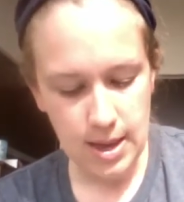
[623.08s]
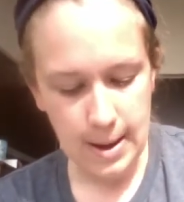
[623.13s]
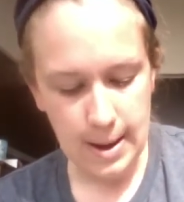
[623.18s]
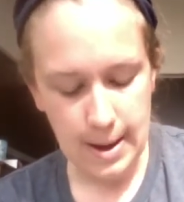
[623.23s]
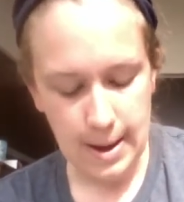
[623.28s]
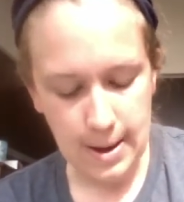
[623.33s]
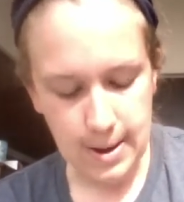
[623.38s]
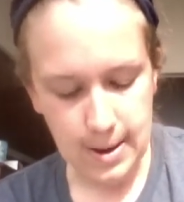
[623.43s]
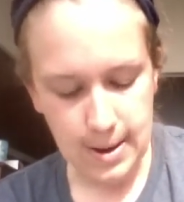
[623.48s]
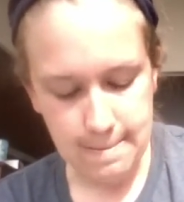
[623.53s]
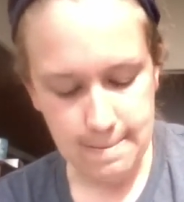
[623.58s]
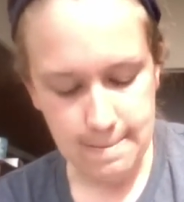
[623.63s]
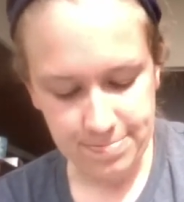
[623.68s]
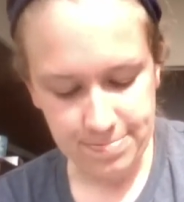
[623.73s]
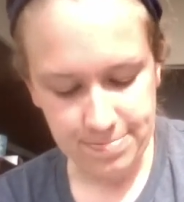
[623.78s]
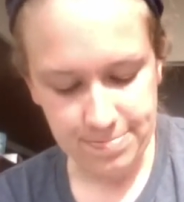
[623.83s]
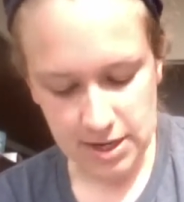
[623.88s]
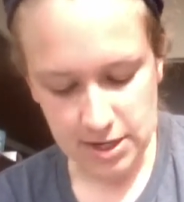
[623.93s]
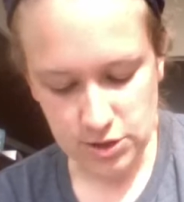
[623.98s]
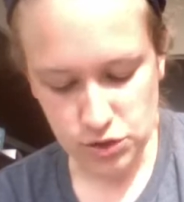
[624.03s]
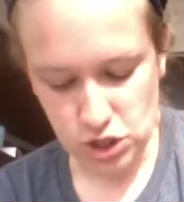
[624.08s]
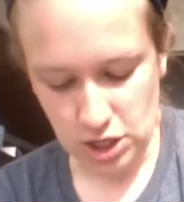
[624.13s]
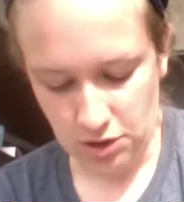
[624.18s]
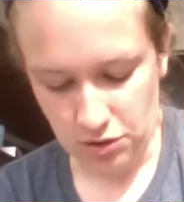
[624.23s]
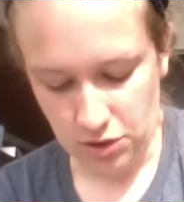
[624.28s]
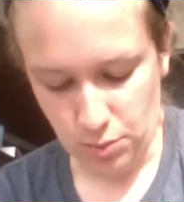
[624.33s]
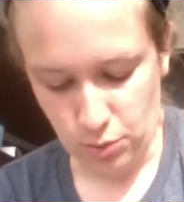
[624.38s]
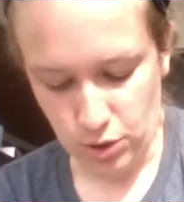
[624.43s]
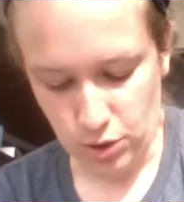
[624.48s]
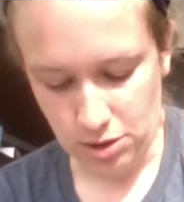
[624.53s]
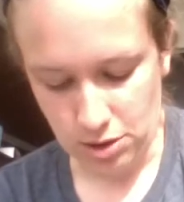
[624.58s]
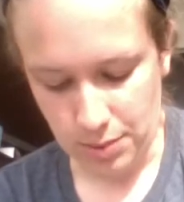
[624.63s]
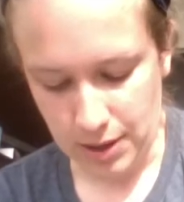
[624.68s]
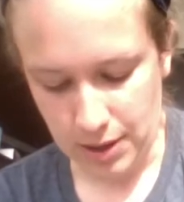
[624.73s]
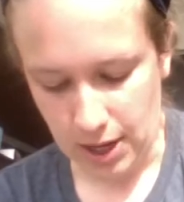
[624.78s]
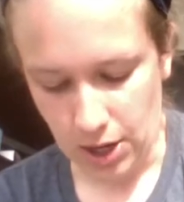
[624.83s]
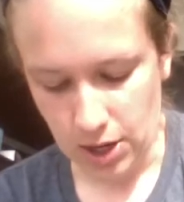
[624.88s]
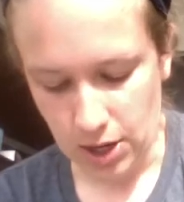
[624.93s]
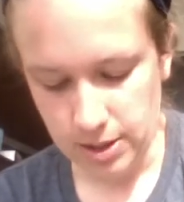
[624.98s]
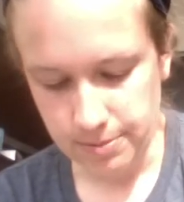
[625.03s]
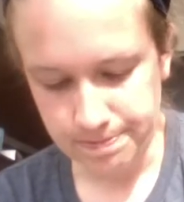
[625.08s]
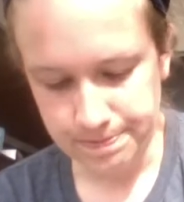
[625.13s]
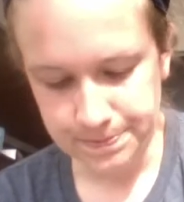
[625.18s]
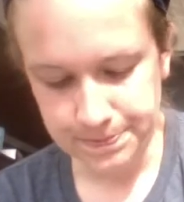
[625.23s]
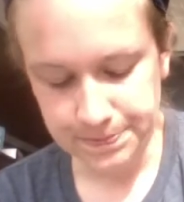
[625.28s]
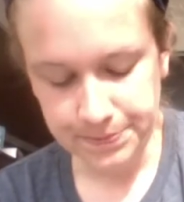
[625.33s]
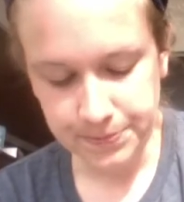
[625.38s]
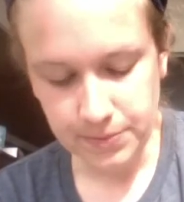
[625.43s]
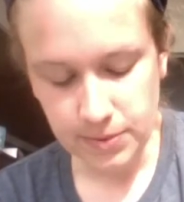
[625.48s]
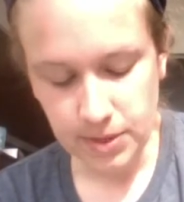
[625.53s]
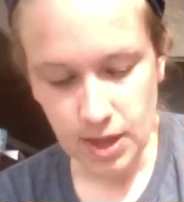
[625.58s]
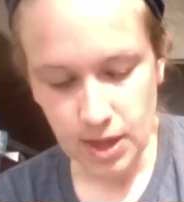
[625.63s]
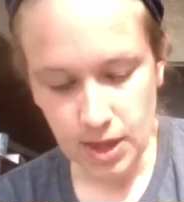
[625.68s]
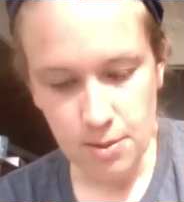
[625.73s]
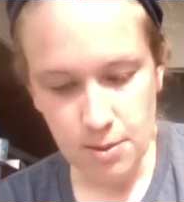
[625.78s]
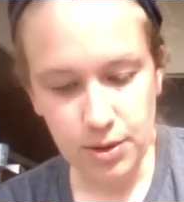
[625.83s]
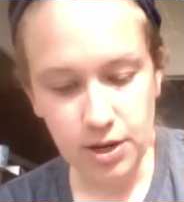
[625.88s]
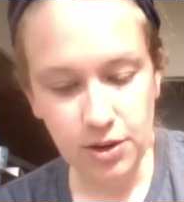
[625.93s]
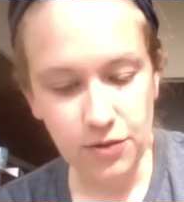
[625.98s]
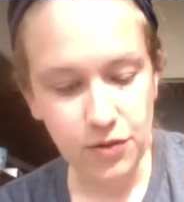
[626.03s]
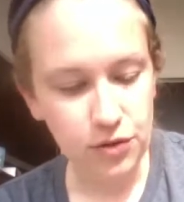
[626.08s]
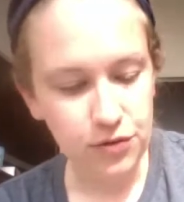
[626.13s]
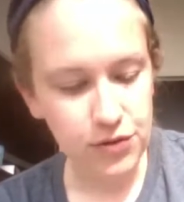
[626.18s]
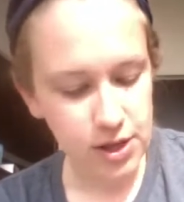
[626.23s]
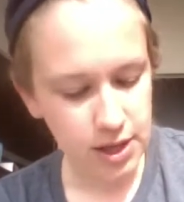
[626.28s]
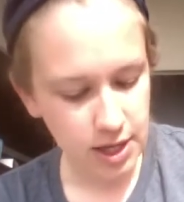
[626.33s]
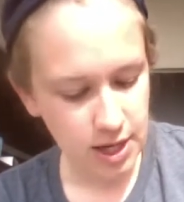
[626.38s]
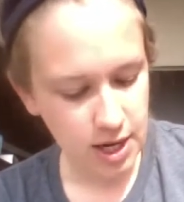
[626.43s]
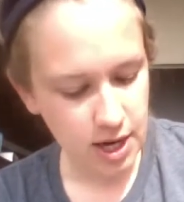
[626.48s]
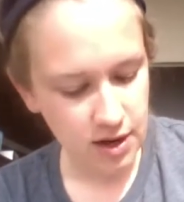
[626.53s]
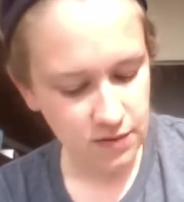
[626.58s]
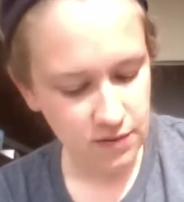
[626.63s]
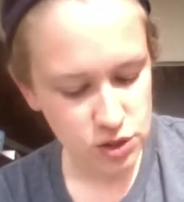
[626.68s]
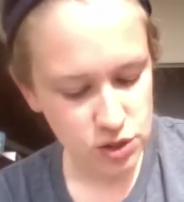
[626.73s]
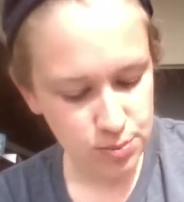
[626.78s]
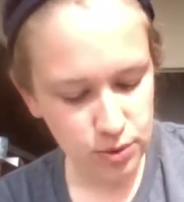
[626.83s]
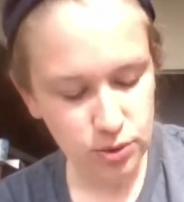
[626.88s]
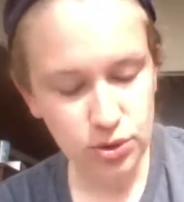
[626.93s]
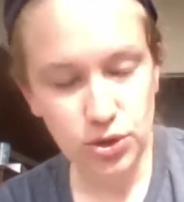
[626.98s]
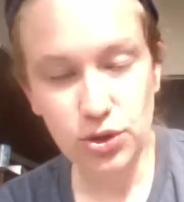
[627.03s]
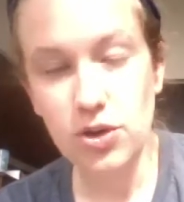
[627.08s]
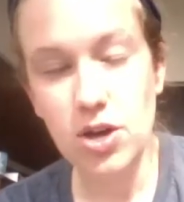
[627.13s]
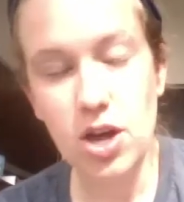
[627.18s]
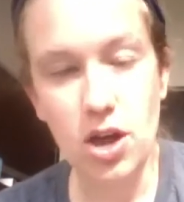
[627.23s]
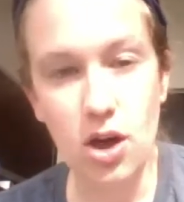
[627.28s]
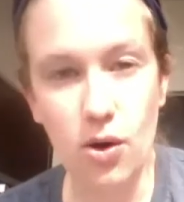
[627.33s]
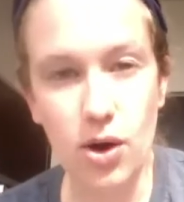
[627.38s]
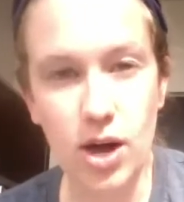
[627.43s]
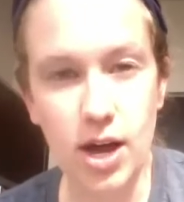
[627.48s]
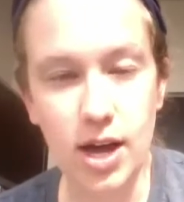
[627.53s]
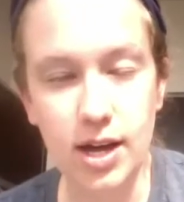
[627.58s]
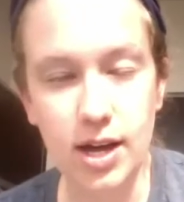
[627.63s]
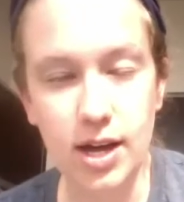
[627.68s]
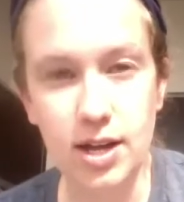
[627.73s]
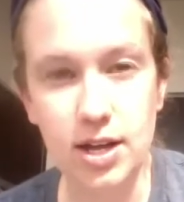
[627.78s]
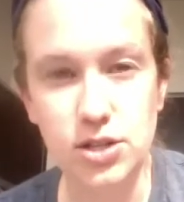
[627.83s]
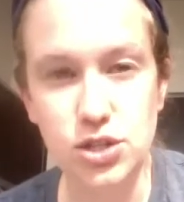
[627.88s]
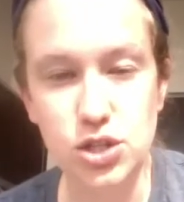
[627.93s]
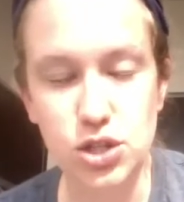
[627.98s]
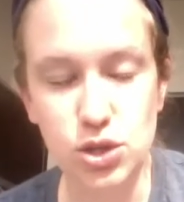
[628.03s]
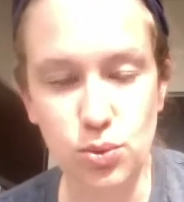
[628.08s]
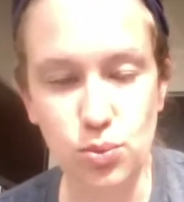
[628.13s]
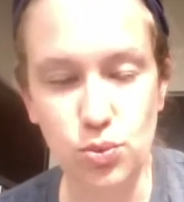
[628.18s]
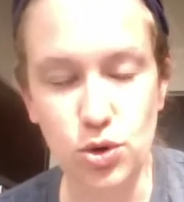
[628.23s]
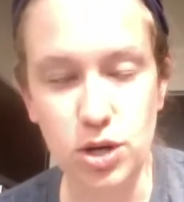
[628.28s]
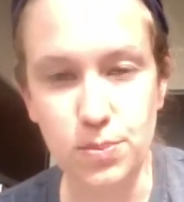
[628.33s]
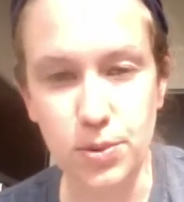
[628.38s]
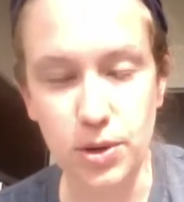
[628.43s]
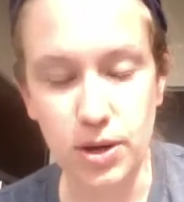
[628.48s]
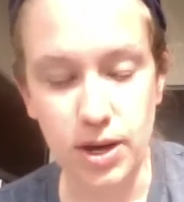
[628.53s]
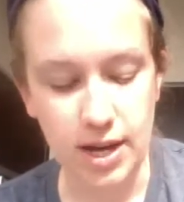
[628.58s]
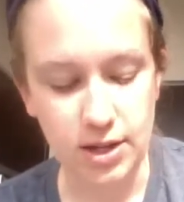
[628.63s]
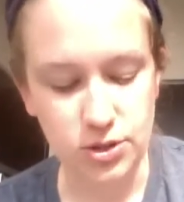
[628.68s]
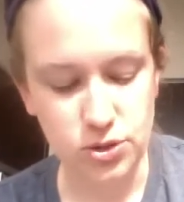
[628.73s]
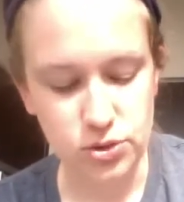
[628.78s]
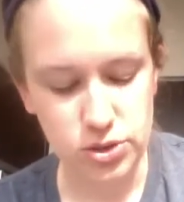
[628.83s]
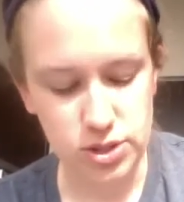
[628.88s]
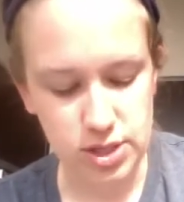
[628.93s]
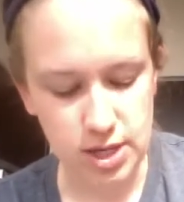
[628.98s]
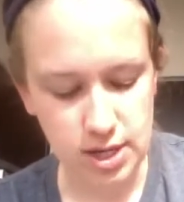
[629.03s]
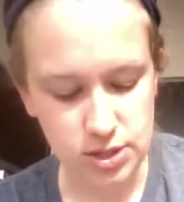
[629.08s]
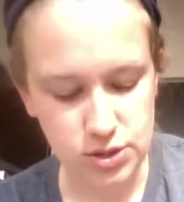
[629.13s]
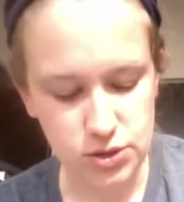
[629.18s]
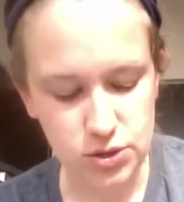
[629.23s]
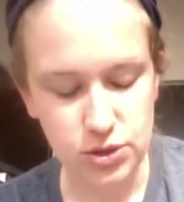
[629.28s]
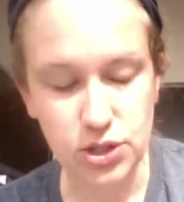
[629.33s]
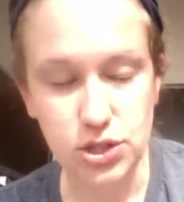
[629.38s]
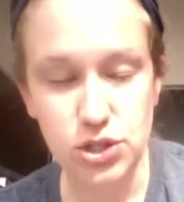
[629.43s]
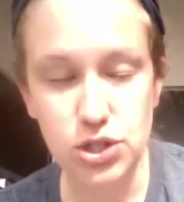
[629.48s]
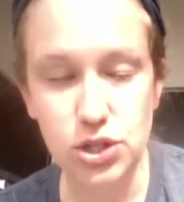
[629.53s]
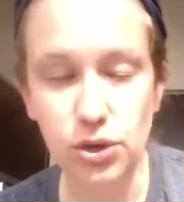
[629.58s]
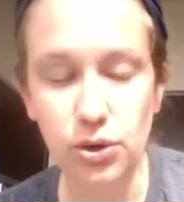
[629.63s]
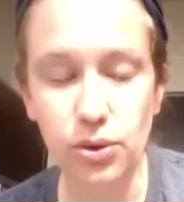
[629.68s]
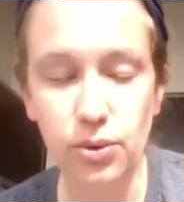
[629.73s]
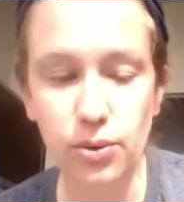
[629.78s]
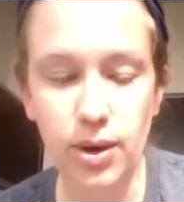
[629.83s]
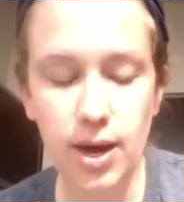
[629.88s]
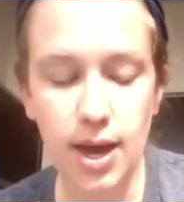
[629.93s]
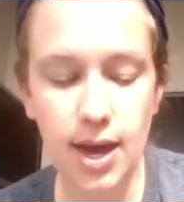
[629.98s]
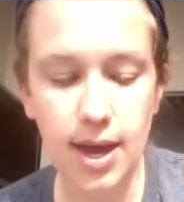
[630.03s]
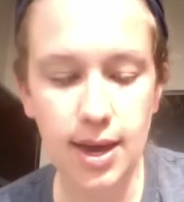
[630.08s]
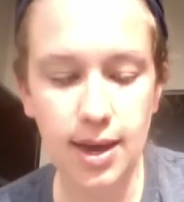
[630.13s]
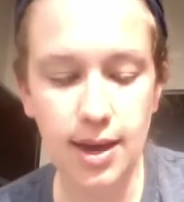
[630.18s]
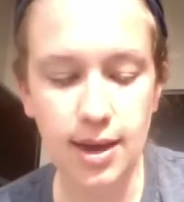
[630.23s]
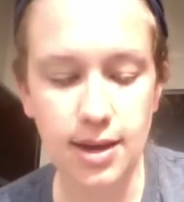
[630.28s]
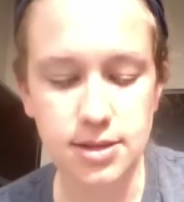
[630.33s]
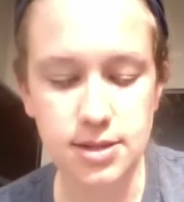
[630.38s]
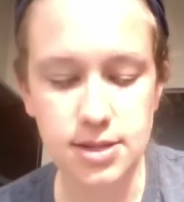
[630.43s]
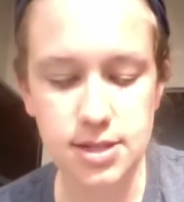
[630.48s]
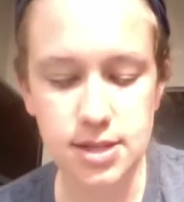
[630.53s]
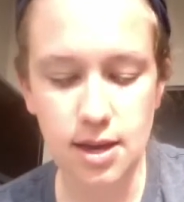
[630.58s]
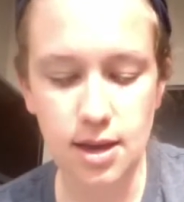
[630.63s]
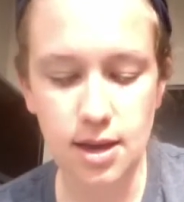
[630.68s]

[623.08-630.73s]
and check them with a parent. But if you're feeling comfortable, you can go ahead and do workbook exercise 32, and